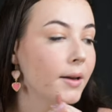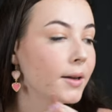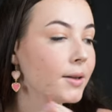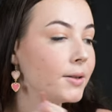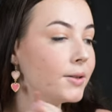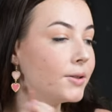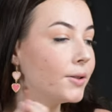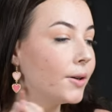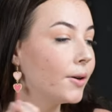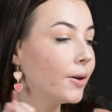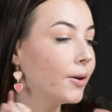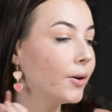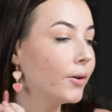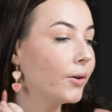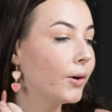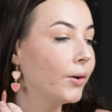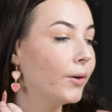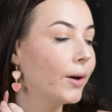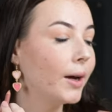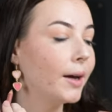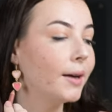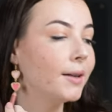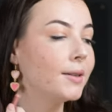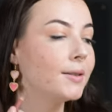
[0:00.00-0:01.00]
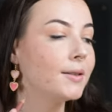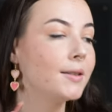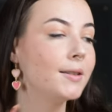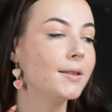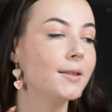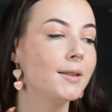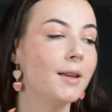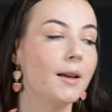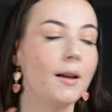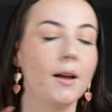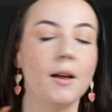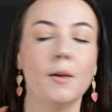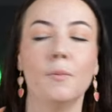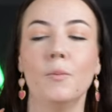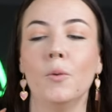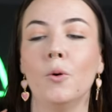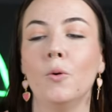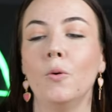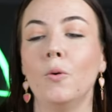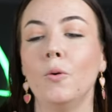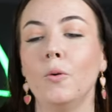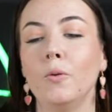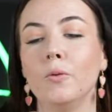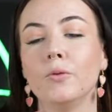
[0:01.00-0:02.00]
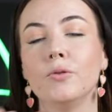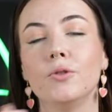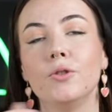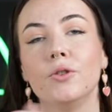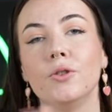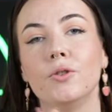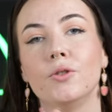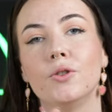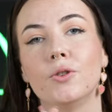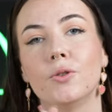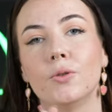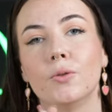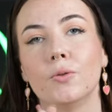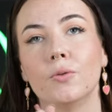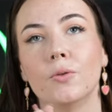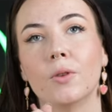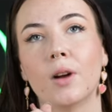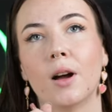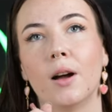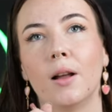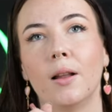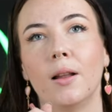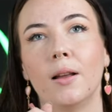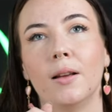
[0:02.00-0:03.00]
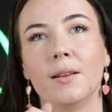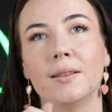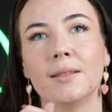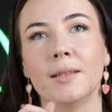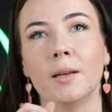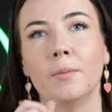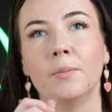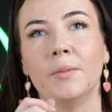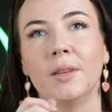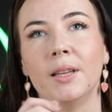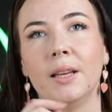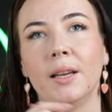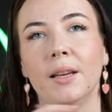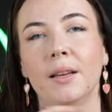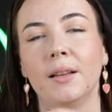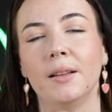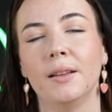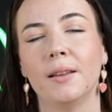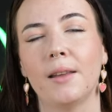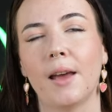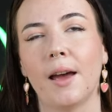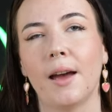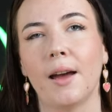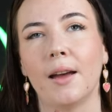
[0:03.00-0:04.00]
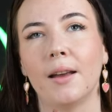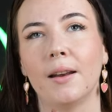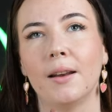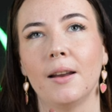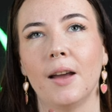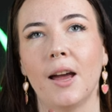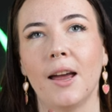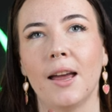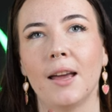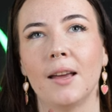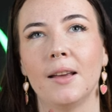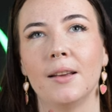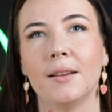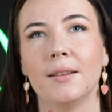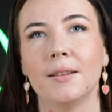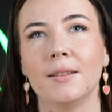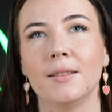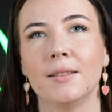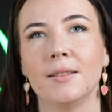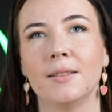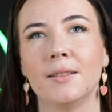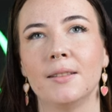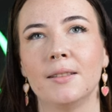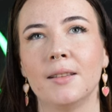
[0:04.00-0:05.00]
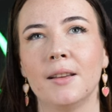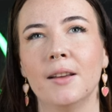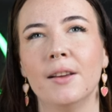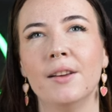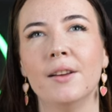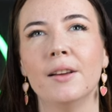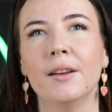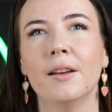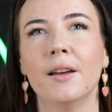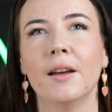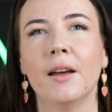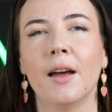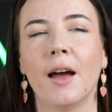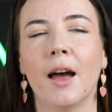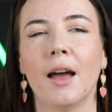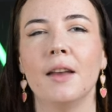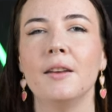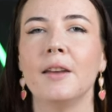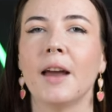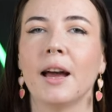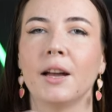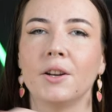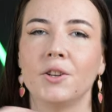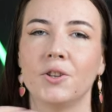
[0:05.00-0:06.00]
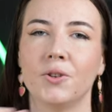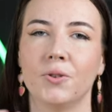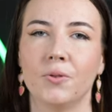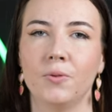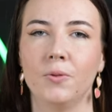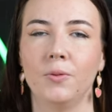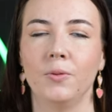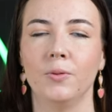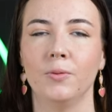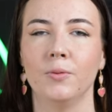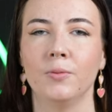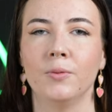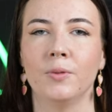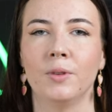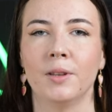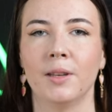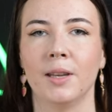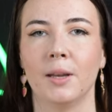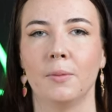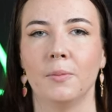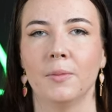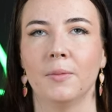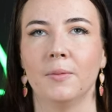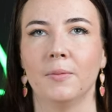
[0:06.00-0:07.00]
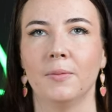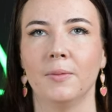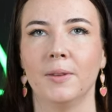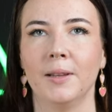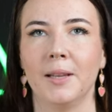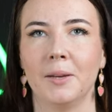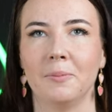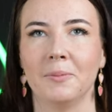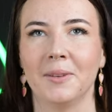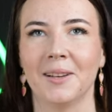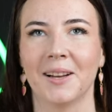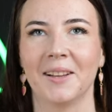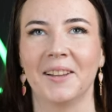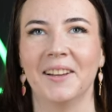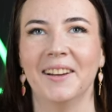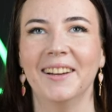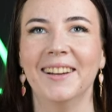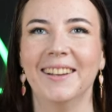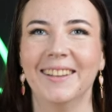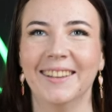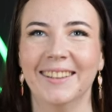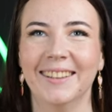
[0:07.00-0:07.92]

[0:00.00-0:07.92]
So it's a more neutral colour, something that is a natural lip colour.